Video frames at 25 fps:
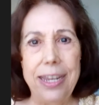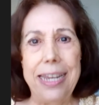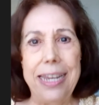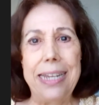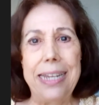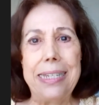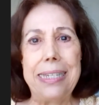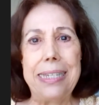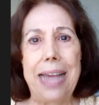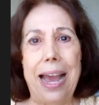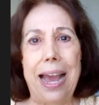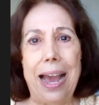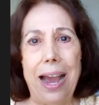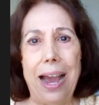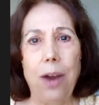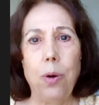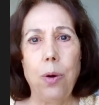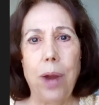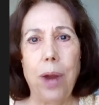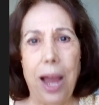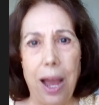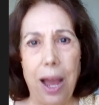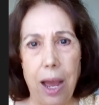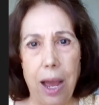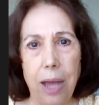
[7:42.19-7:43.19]
It's
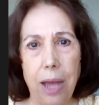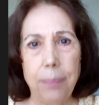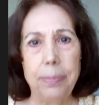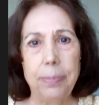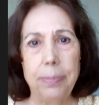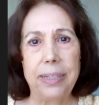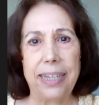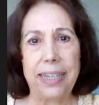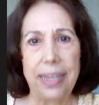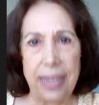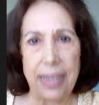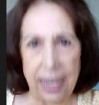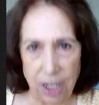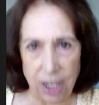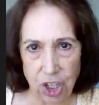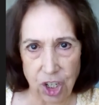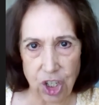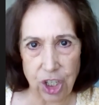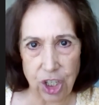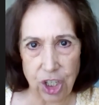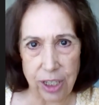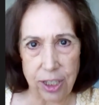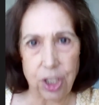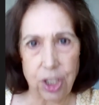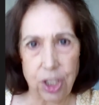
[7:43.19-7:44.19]
our
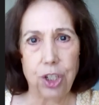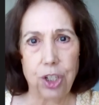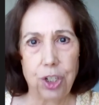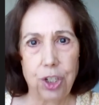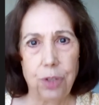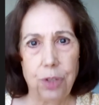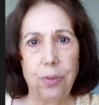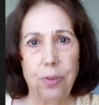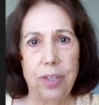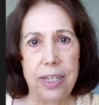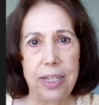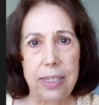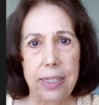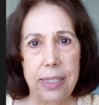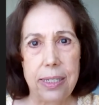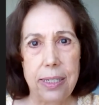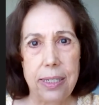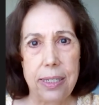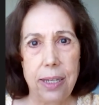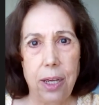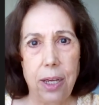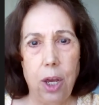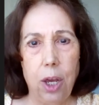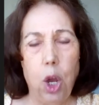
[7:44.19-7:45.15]
obligation to do this.